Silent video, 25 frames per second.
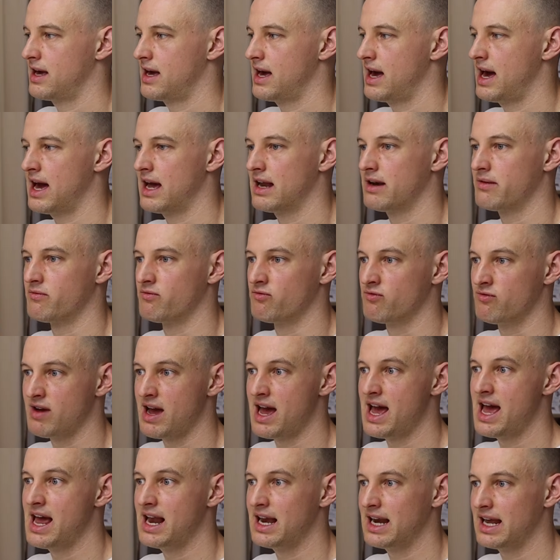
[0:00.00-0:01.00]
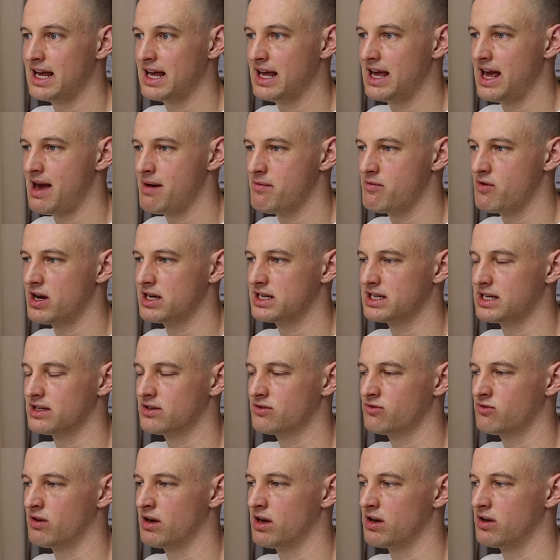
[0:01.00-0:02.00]
And rarely hemorrhagic
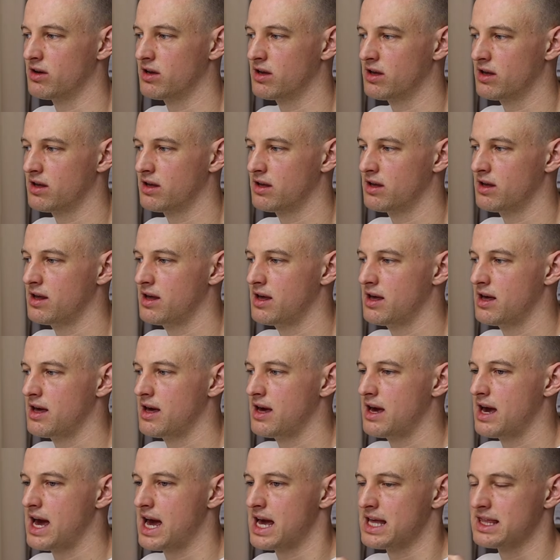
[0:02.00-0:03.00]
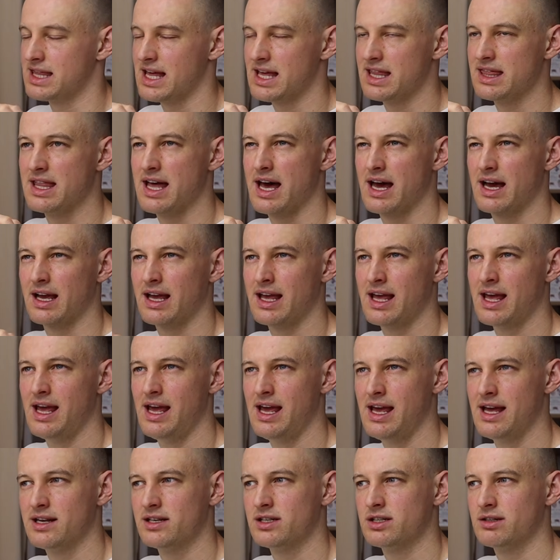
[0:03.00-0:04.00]
stroke. And then that
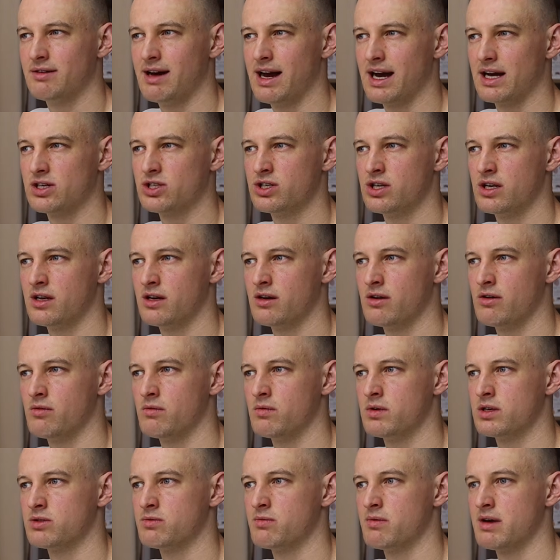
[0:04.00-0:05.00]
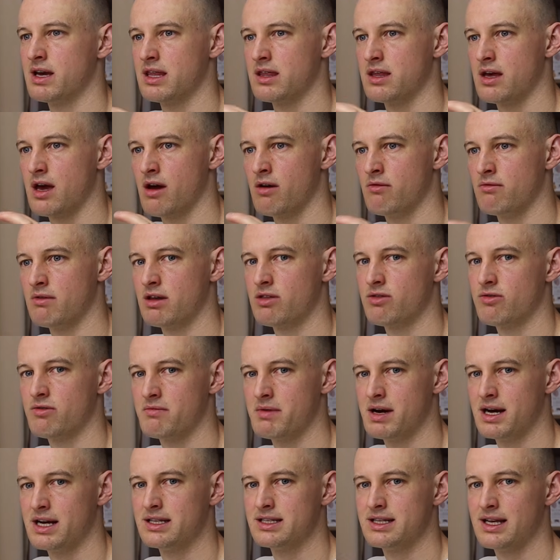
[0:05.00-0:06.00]
key interaction was with
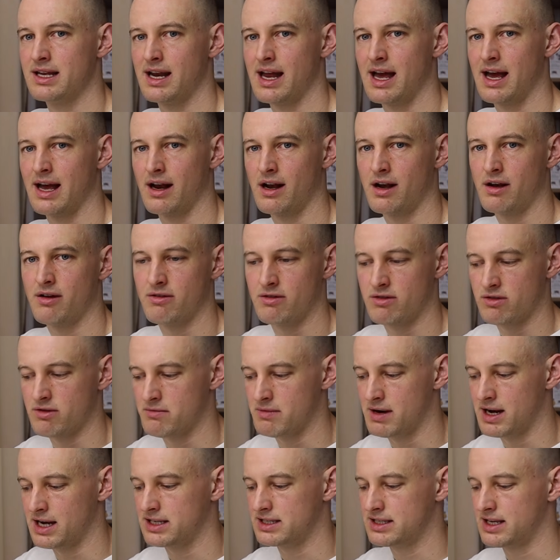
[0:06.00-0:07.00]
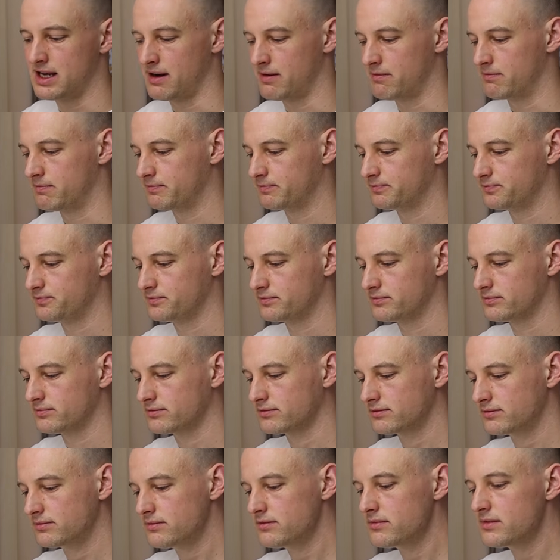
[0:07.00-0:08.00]
erythromycin and clarithromycin.
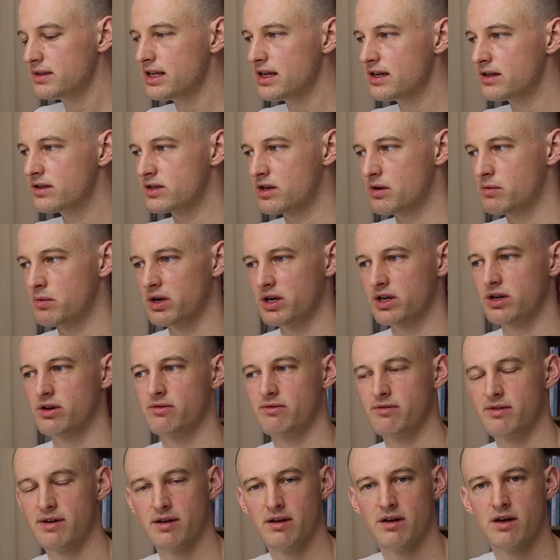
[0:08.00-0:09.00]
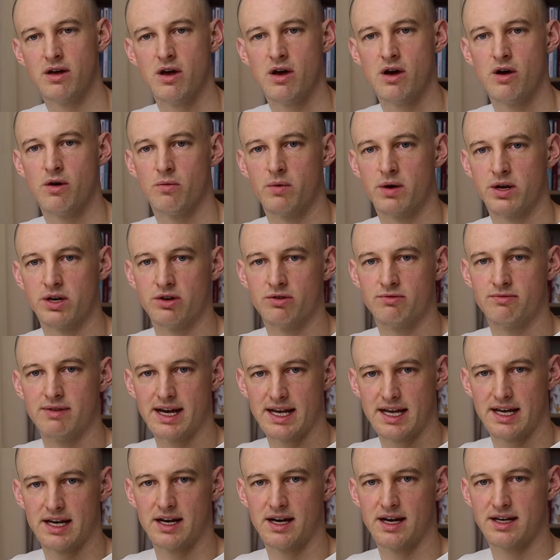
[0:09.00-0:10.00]
So what you'll
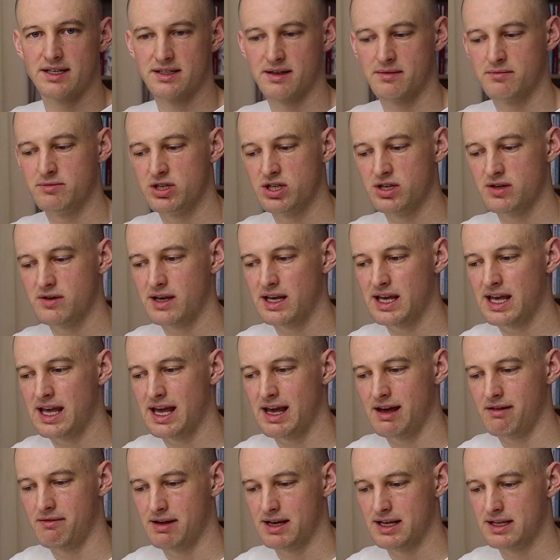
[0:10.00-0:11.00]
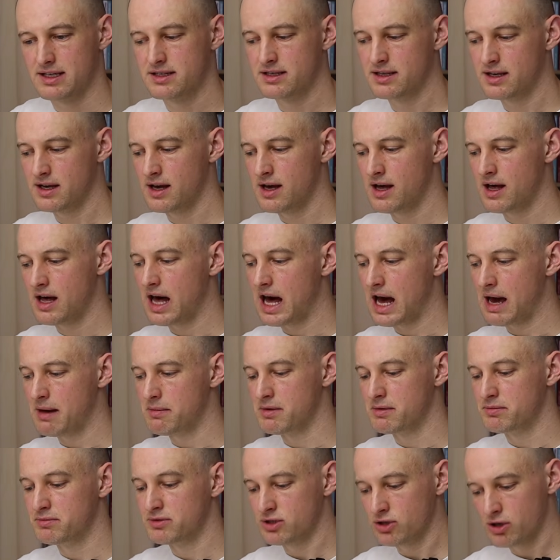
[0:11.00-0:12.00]
recognize I'm doing here is I'm
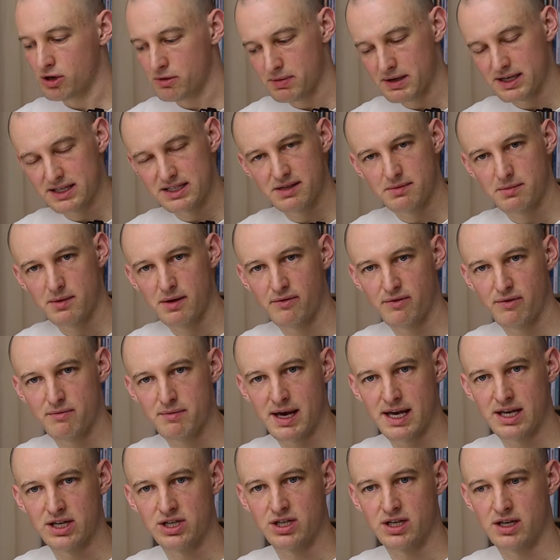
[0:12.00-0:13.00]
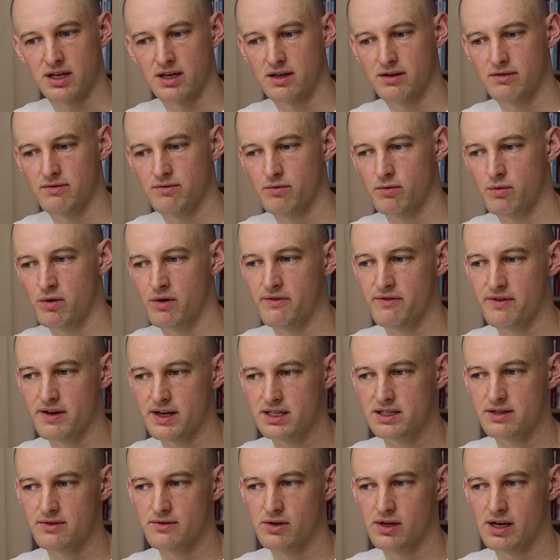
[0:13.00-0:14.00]
absorbing some information. Well,
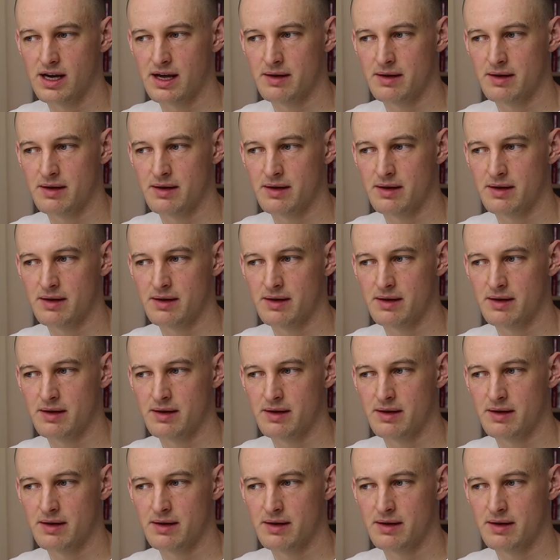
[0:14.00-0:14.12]
first of all,